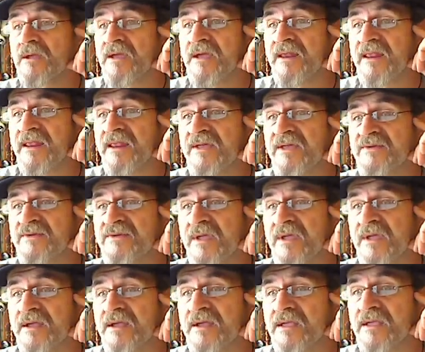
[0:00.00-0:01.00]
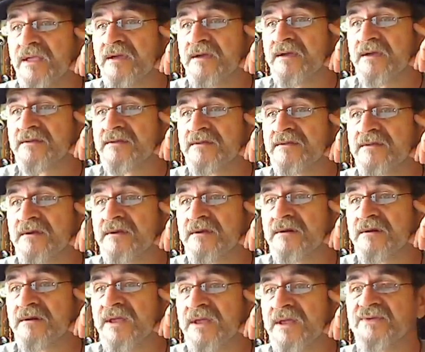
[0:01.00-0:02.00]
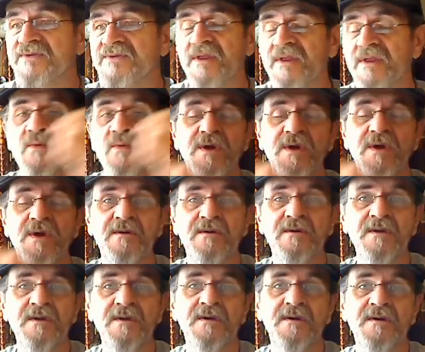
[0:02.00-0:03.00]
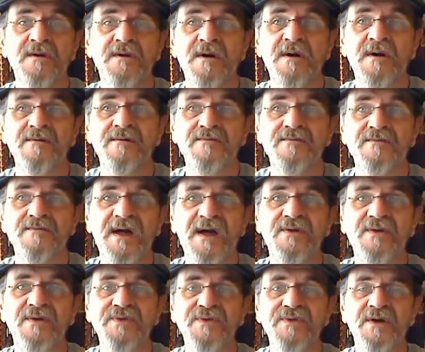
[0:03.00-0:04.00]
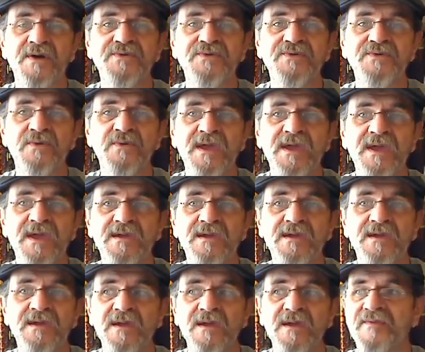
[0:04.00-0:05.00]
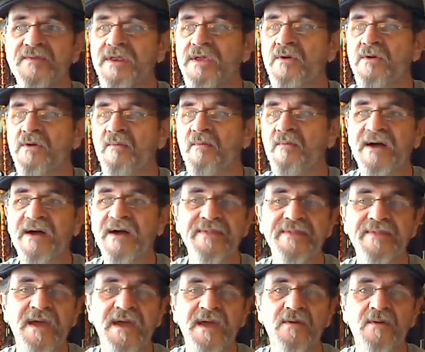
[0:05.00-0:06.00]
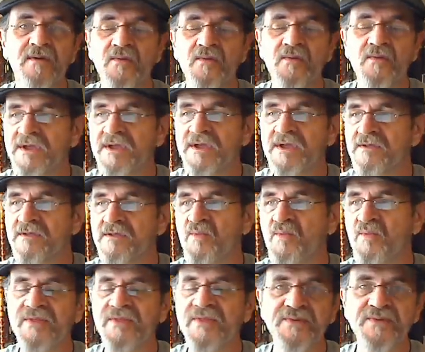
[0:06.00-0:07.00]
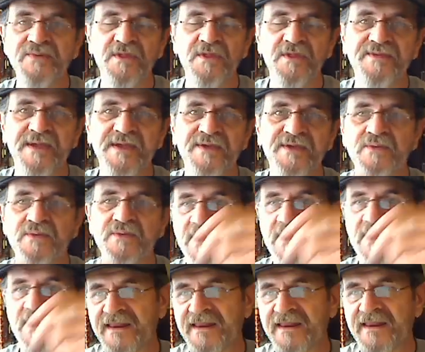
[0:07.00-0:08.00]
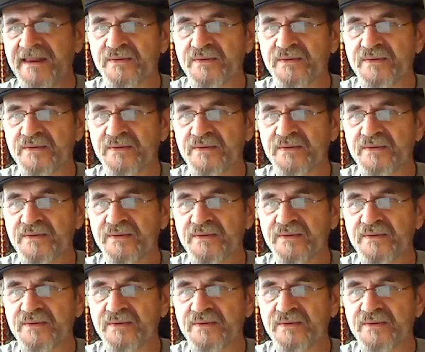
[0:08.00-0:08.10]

had asked that, and I said I will. I'll do a video about that when the weather's a little nicer and I can